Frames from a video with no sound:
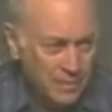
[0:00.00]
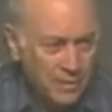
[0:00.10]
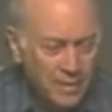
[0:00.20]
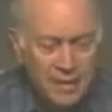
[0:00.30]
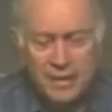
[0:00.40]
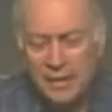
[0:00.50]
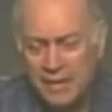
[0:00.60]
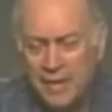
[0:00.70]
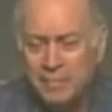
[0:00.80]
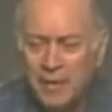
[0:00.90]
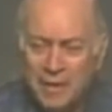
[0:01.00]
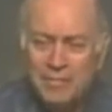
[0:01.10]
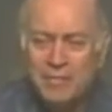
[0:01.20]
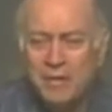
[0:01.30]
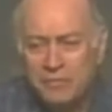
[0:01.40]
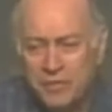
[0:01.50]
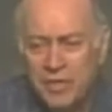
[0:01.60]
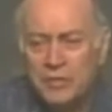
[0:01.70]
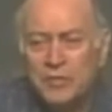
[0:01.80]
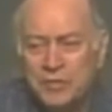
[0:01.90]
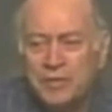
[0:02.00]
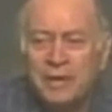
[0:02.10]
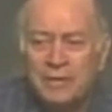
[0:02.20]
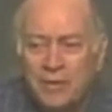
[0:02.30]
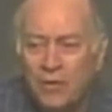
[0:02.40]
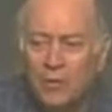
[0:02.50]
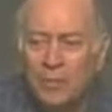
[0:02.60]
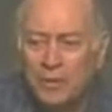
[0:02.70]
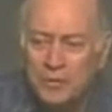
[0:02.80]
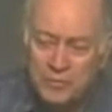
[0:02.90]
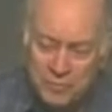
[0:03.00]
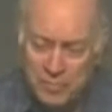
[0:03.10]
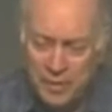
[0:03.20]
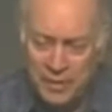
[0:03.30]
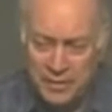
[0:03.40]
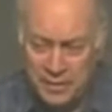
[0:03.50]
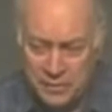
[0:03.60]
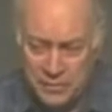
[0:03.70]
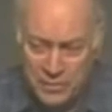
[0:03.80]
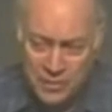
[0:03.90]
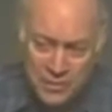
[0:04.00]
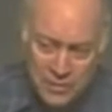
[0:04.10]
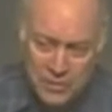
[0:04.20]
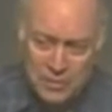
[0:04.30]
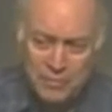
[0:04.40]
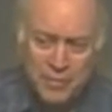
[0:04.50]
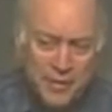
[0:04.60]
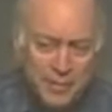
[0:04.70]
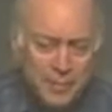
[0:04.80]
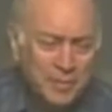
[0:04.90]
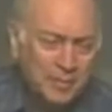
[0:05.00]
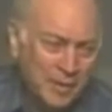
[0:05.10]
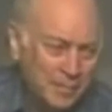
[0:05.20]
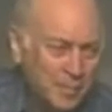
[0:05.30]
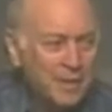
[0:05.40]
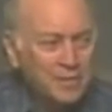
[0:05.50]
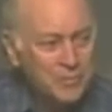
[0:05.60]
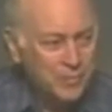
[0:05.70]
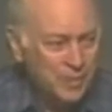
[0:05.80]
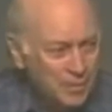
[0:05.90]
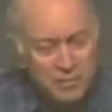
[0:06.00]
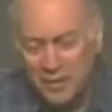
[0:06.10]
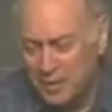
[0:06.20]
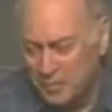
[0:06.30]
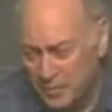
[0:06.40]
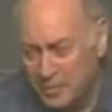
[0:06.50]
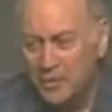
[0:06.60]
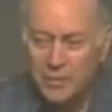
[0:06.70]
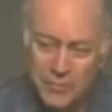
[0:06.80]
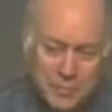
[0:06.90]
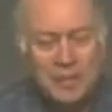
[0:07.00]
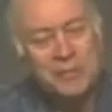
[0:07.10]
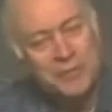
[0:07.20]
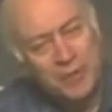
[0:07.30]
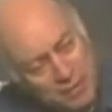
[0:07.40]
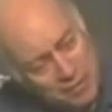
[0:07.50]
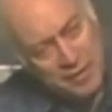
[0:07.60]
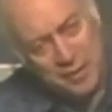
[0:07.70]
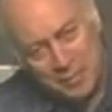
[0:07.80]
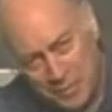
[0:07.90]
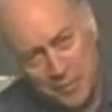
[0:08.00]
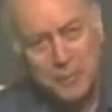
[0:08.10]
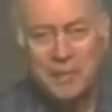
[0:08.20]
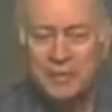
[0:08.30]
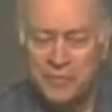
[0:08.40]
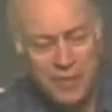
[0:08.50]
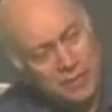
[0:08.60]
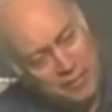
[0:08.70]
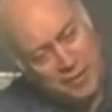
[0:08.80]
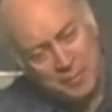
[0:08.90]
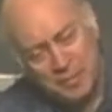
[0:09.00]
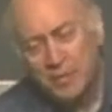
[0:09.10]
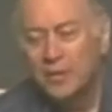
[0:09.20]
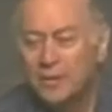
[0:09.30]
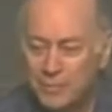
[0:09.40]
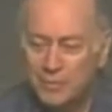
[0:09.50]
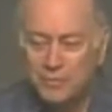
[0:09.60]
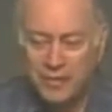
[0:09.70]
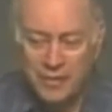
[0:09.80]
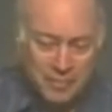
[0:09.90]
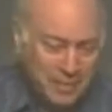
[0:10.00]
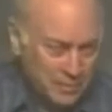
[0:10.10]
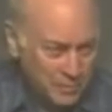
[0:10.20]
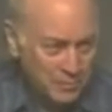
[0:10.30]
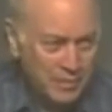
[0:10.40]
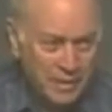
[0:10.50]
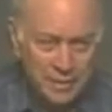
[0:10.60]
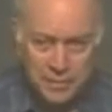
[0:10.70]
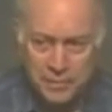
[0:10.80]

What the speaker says: And again, that might involve chasing down a whole bunch of bindings, because your variable might be bound to another variable, which is bound to another variable, which is bound to another variable, which is finally bound to a value.